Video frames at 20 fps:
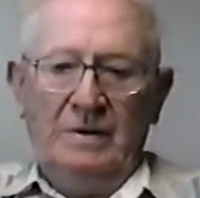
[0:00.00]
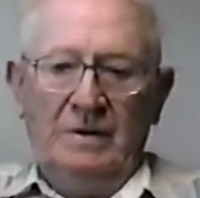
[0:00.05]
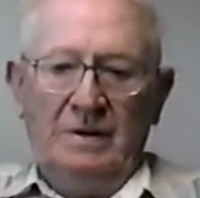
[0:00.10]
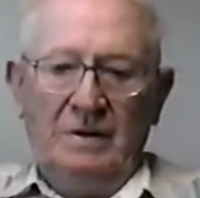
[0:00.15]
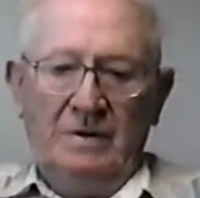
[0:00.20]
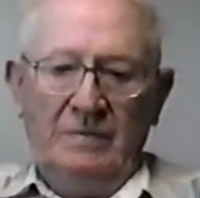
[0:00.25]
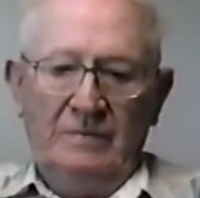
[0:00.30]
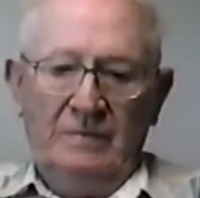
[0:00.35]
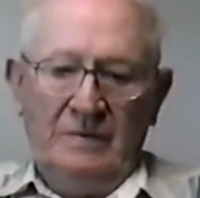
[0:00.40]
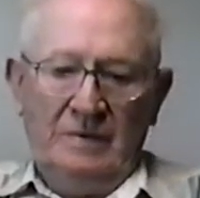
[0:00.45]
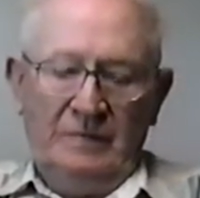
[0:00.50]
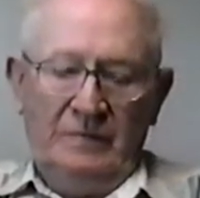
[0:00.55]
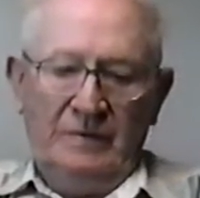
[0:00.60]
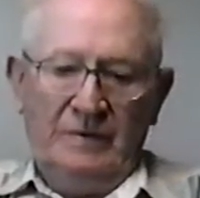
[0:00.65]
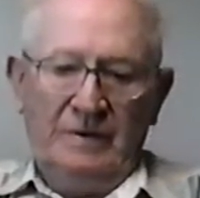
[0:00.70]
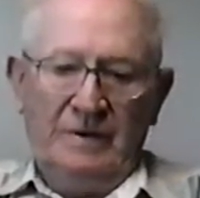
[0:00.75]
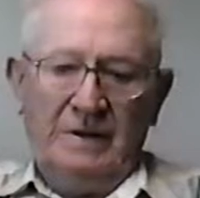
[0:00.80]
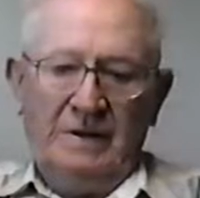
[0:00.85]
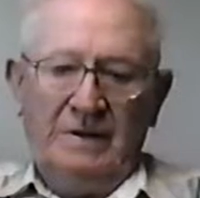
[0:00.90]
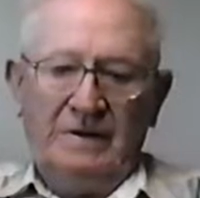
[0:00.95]
I
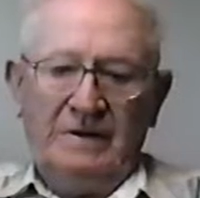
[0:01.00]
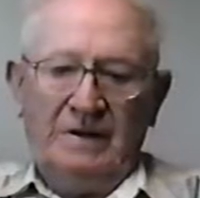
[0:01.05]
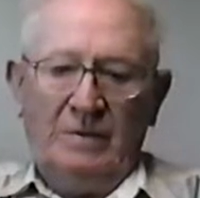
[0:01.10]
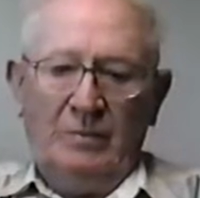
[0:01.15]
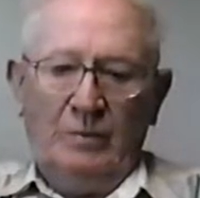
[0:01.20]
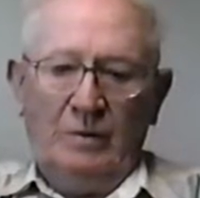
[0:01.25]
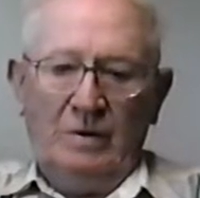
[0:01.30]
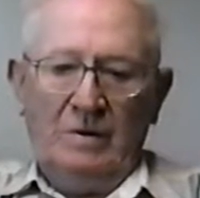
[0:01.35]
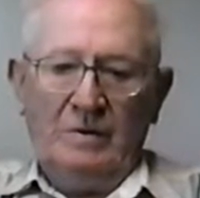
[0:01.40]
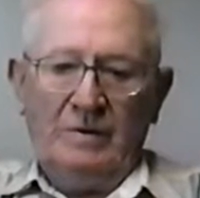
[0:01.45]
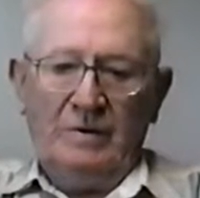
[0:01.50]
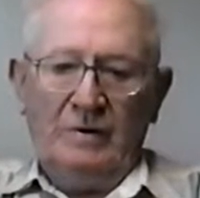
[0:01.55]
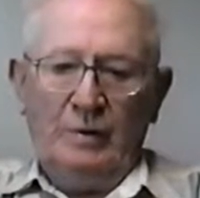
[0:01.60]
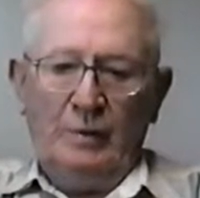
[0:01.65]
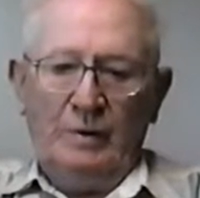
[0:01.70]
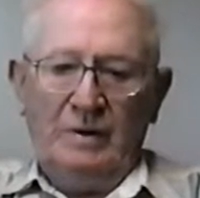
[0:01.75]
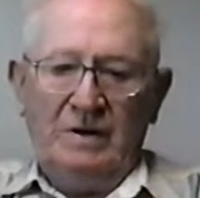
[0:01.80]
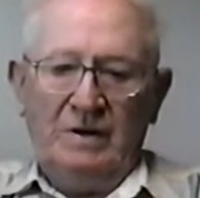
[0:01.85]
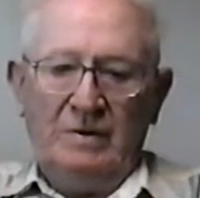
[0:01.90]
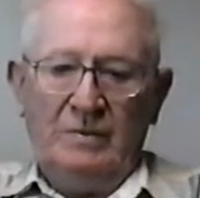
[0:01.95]
forgot that a while ago
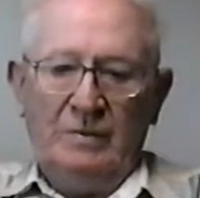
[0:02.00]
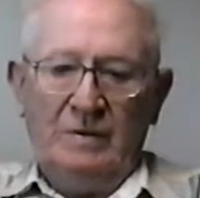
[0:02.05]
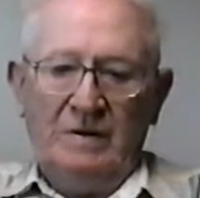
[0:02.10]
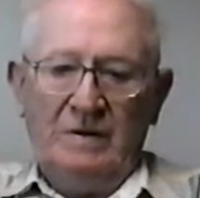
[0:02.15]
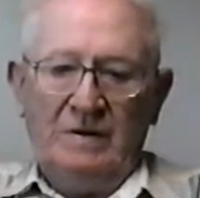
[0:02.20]
anyway.